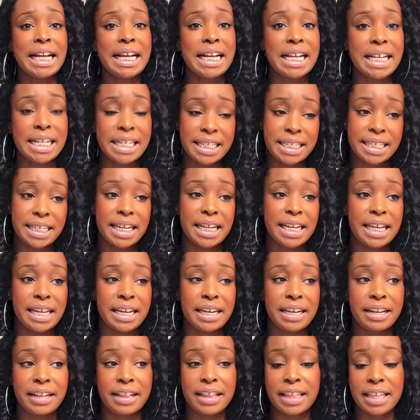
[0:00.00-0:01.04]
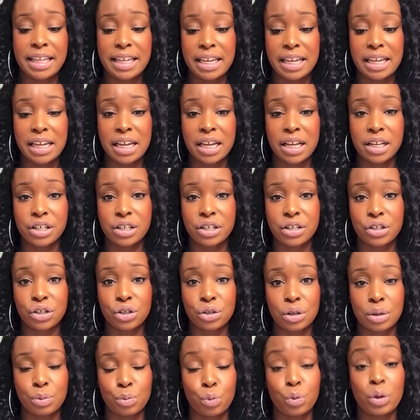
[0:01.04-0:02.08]
is in the
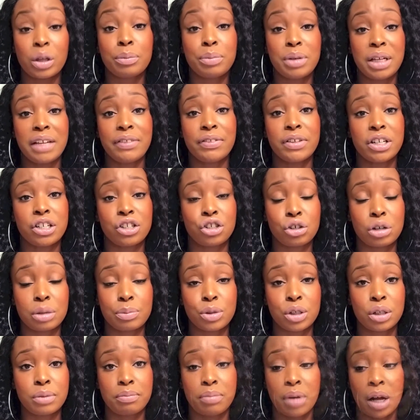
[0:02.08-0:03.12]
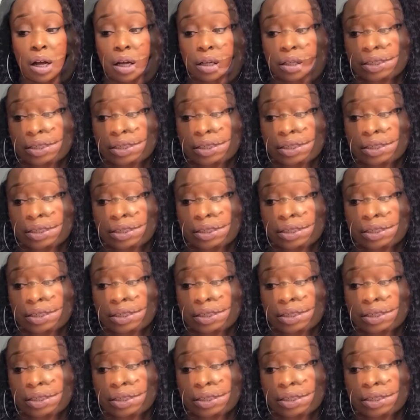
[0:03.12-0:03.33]
will be in the description box.